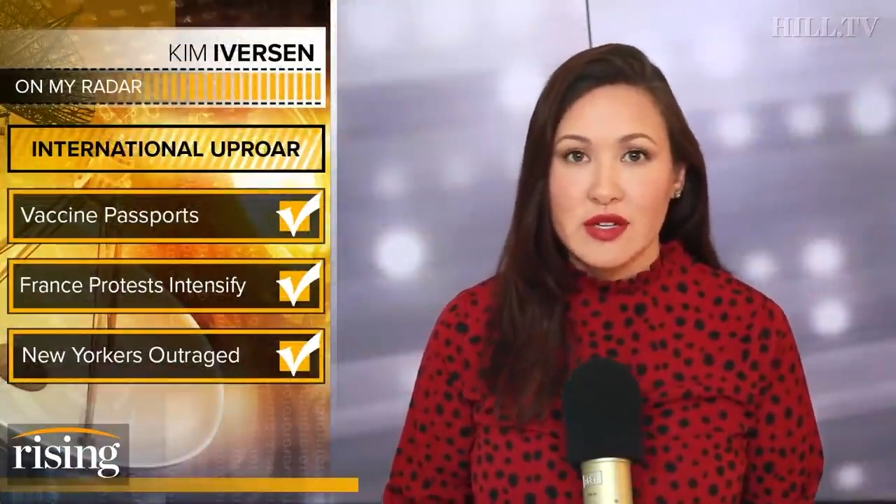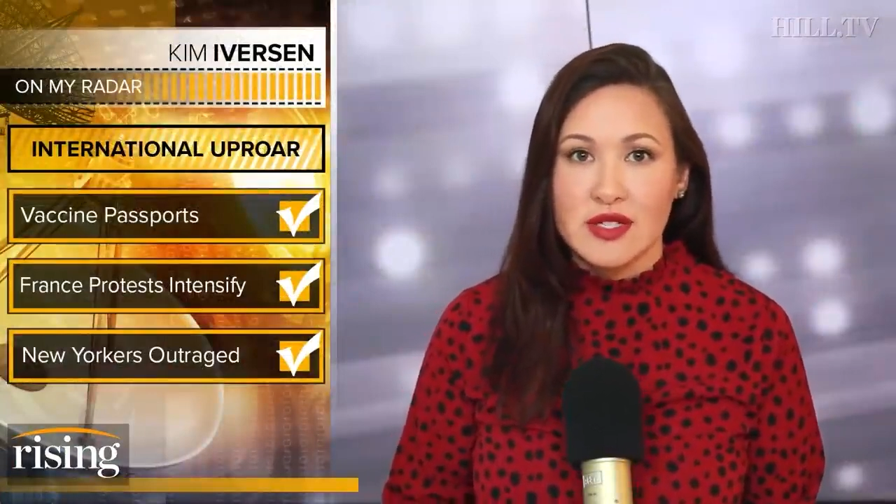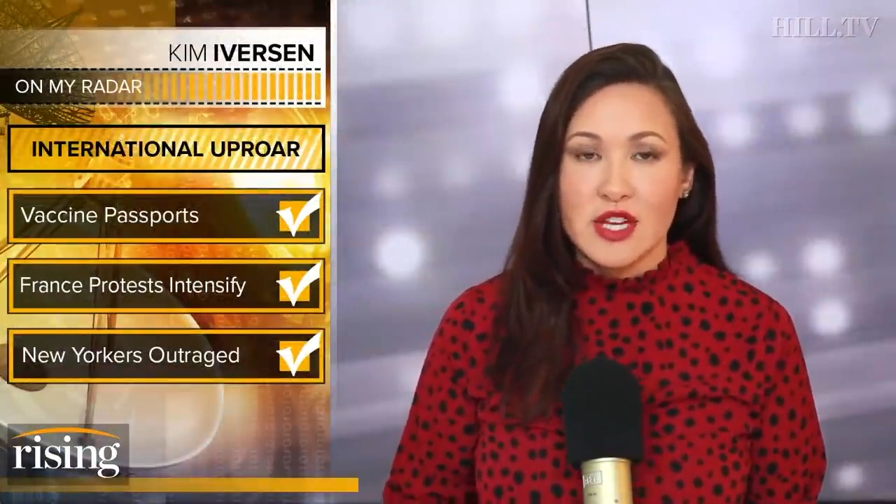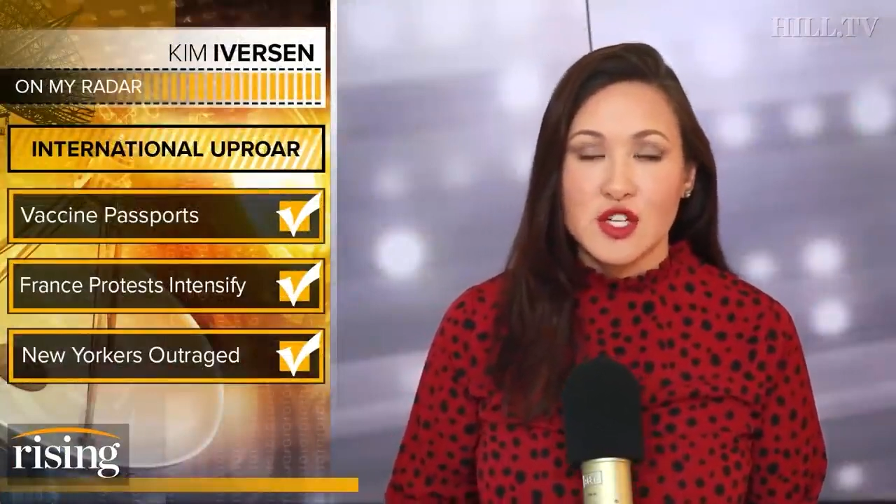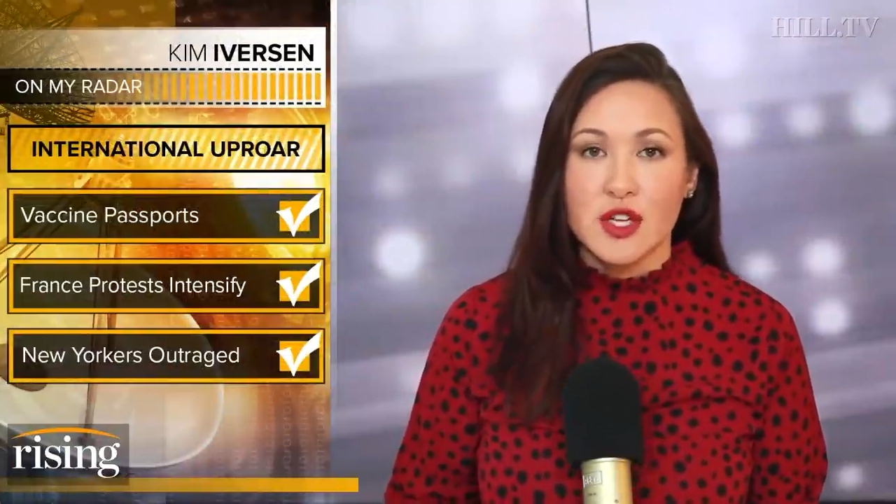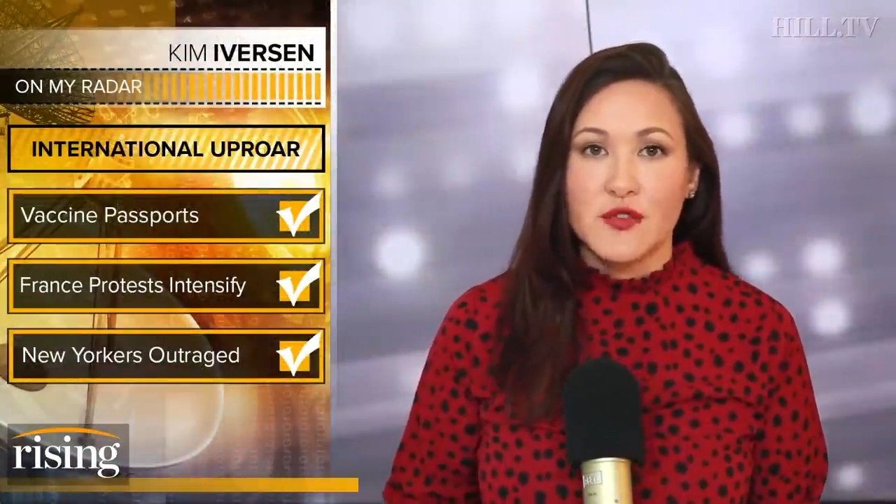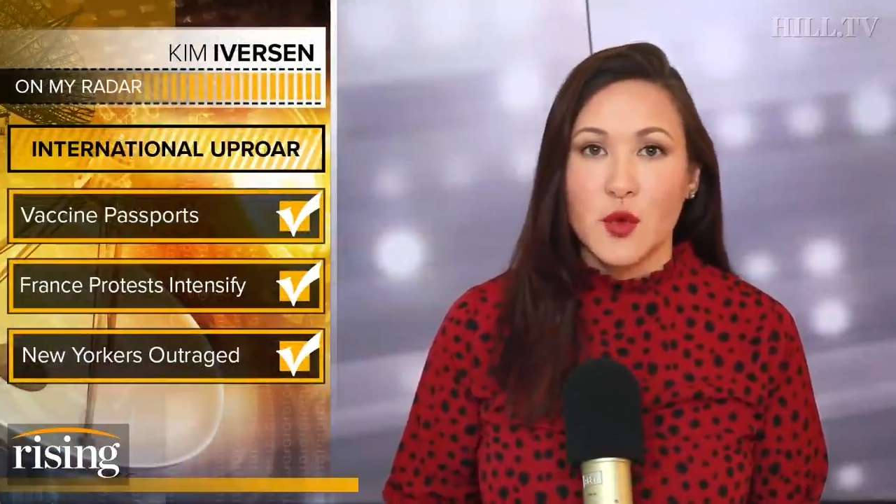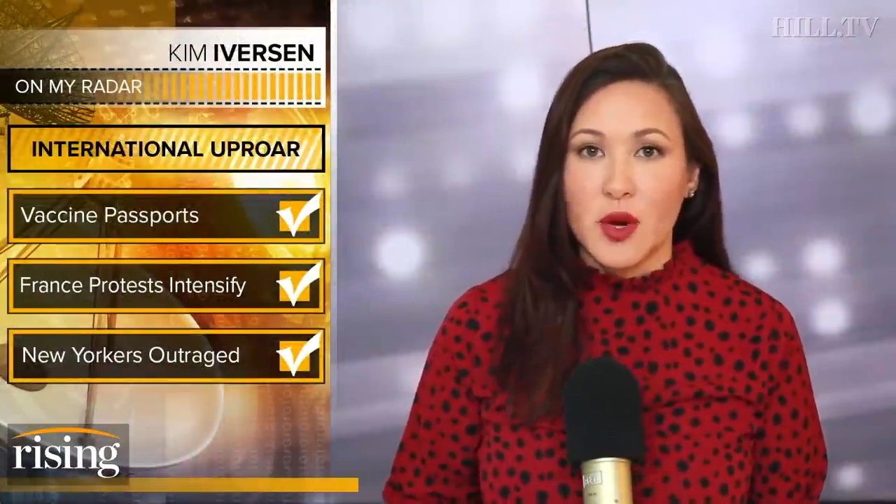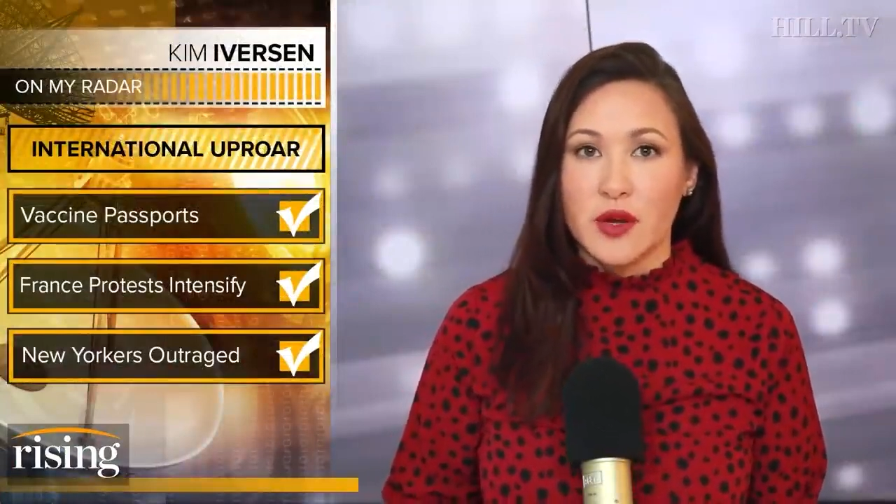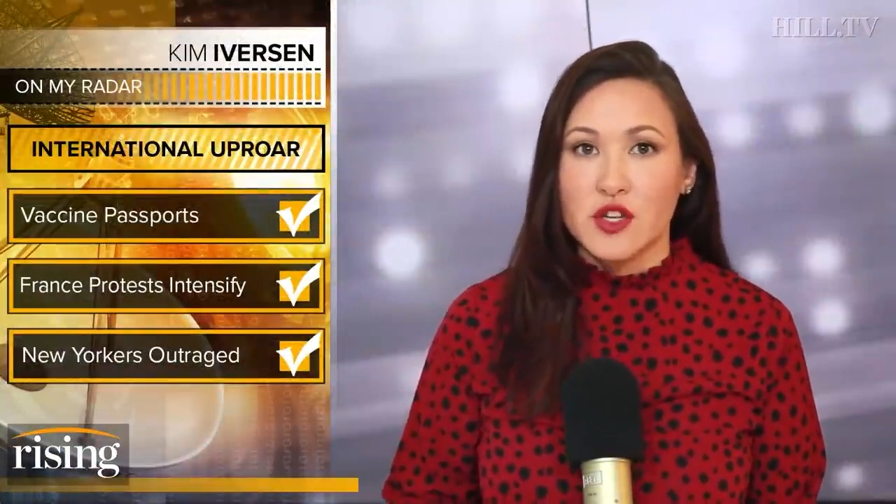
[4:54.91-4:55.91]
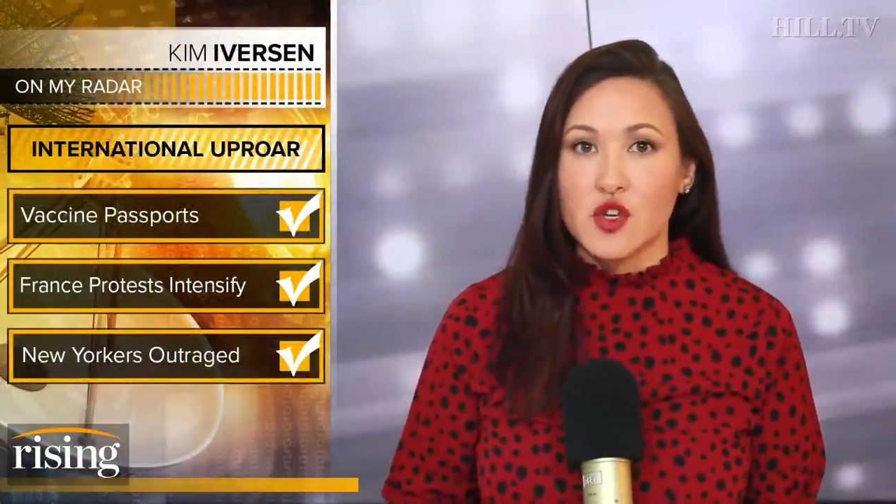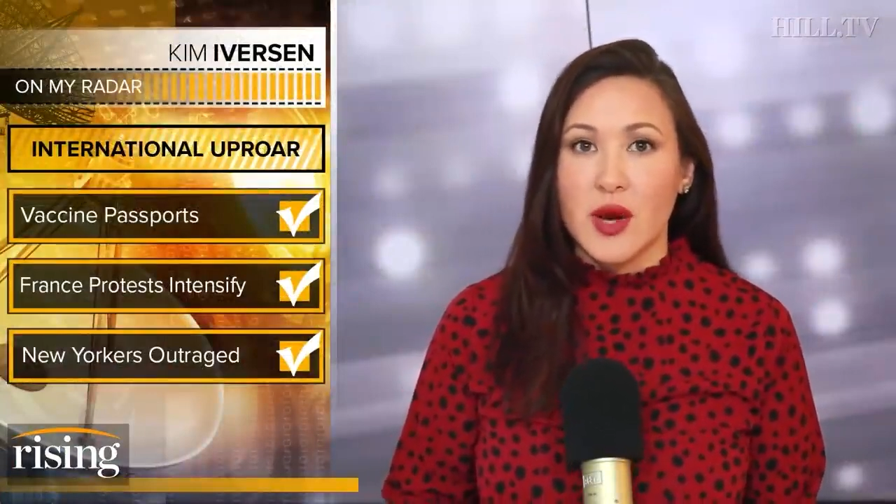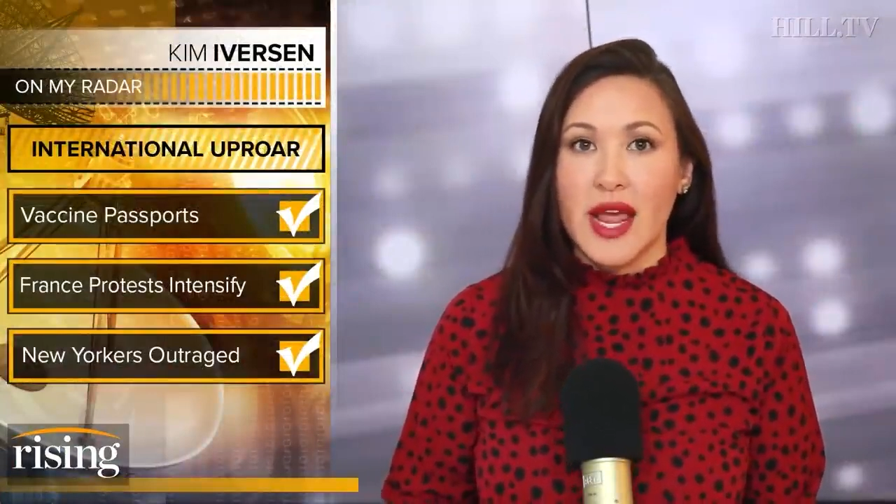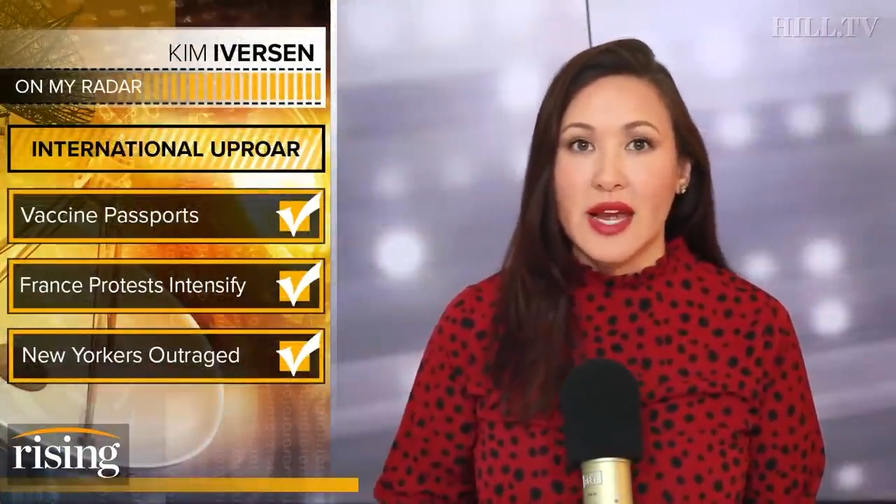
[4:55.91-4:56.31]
Essentially, if you want to enjoy